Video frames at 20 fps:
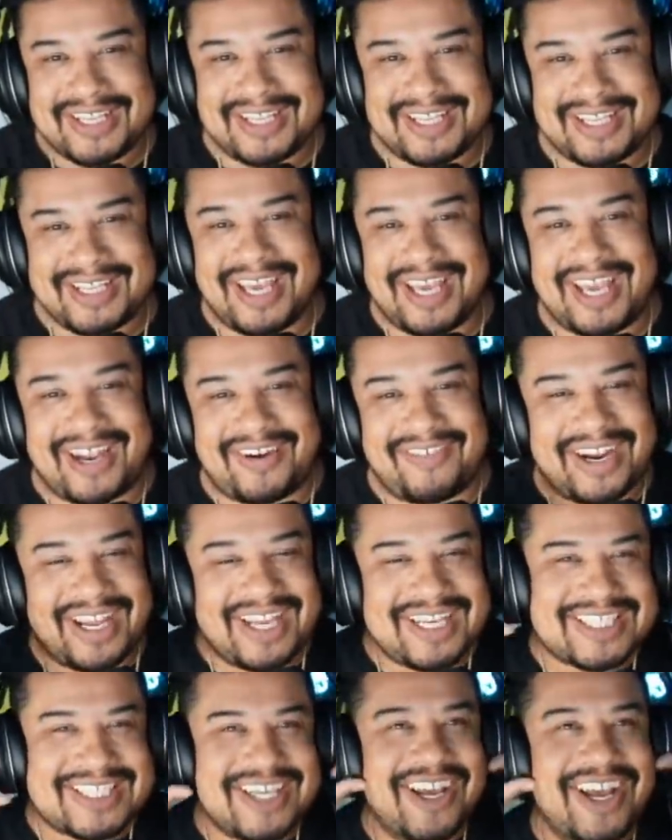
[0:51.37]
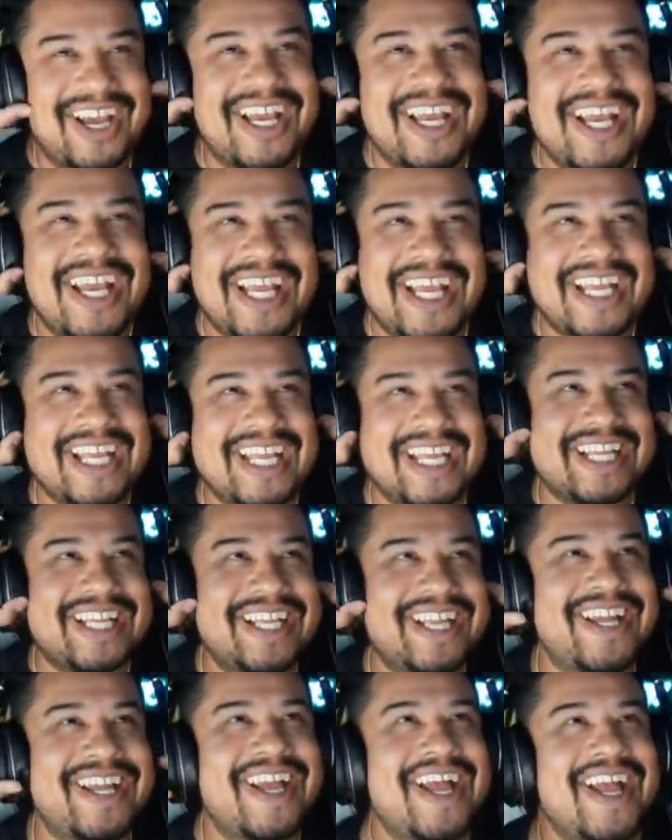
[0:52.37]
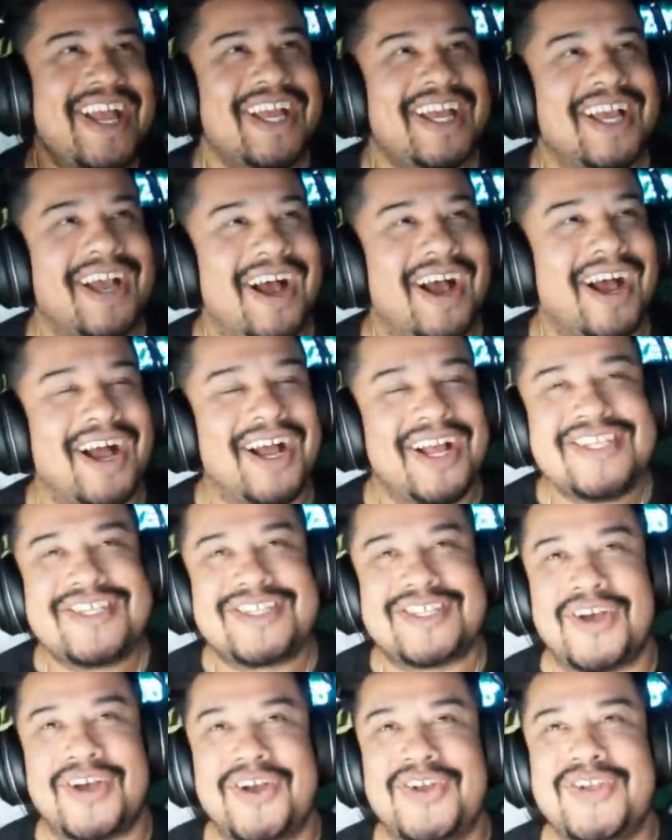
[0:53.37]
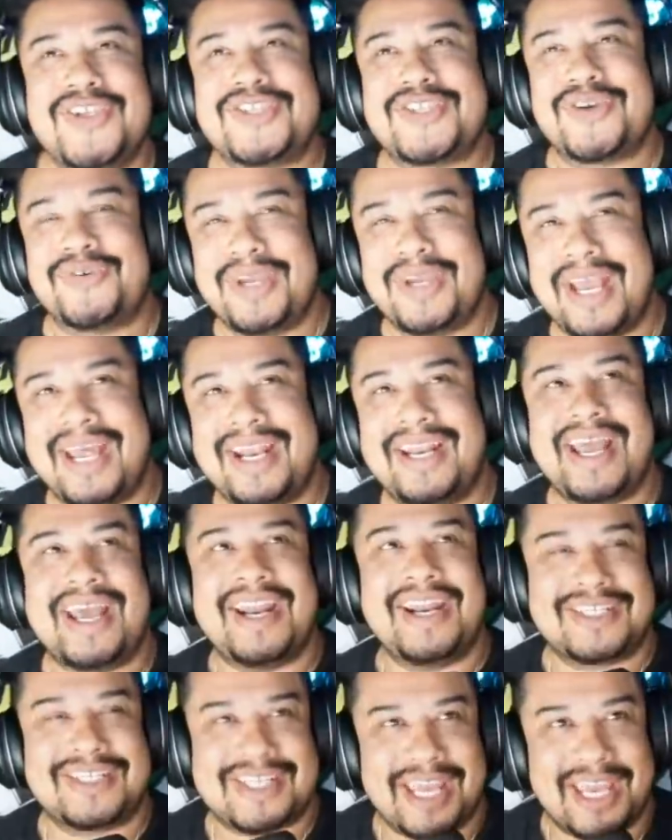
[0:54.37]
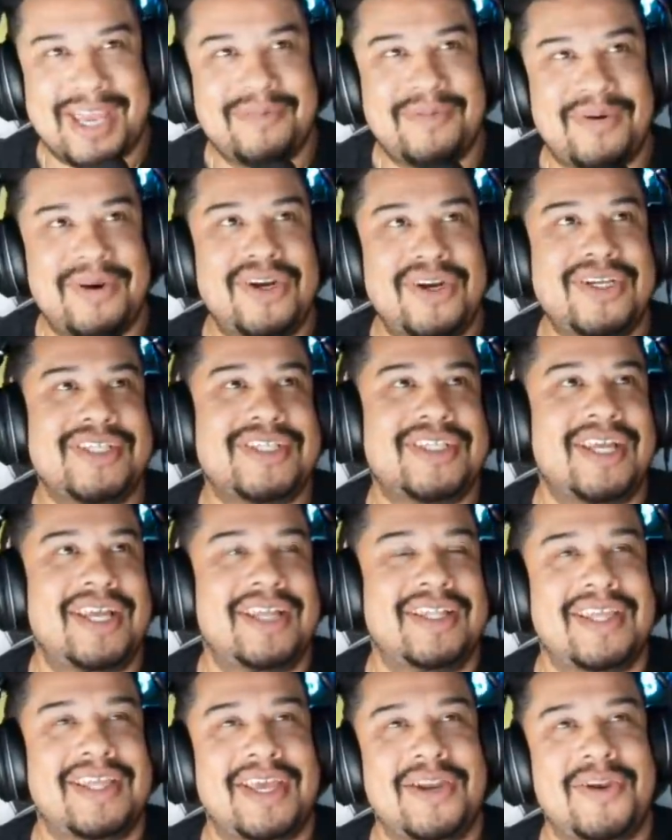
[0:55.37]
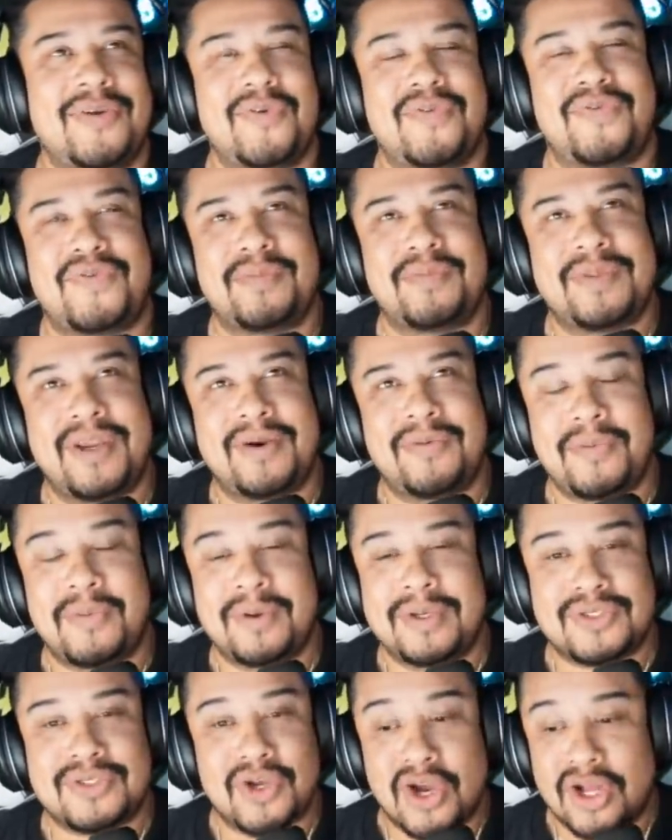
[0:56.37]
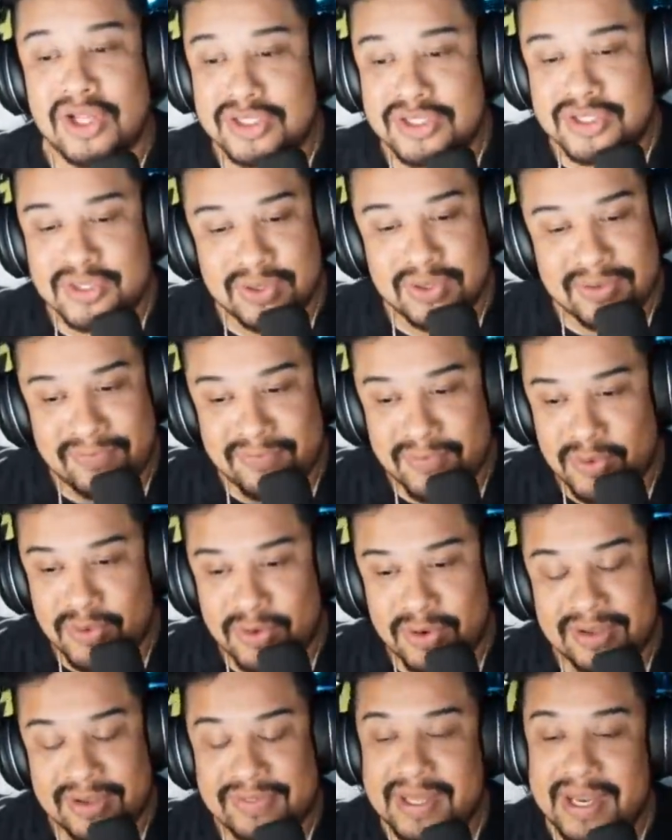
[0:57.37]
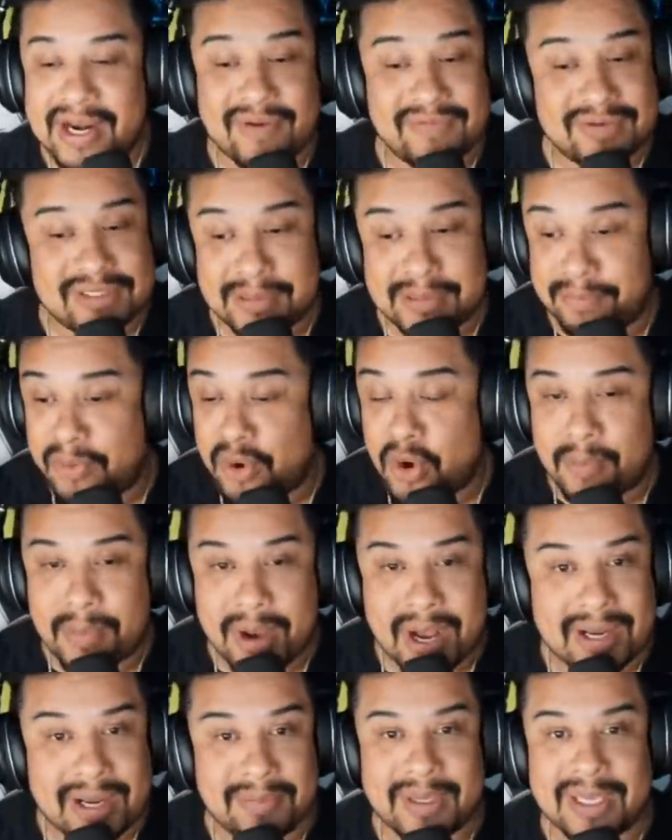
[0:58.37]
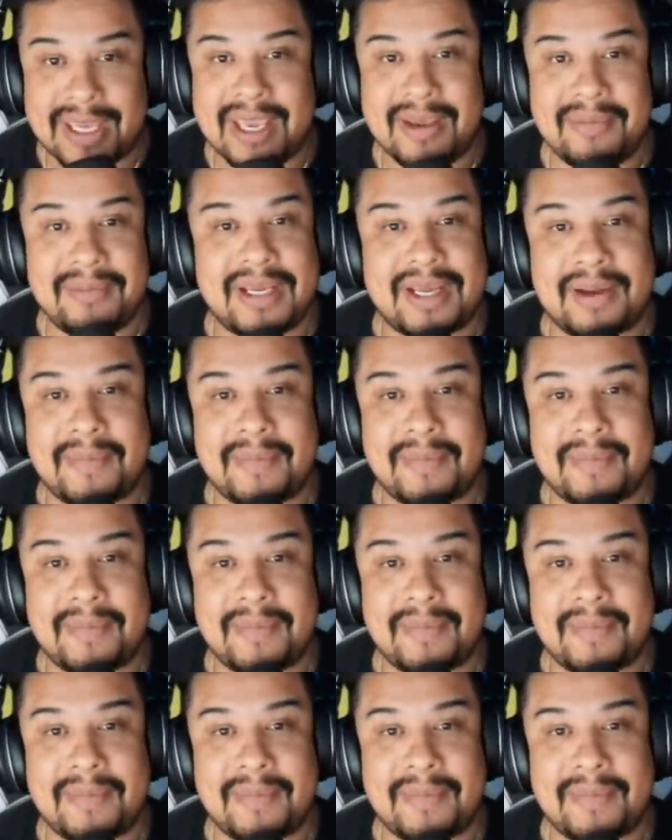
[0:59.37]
Yeah, right. So, so we had NX gamers, and then from there we went into Call of Duty 4, and then obviously Pro Mod became like a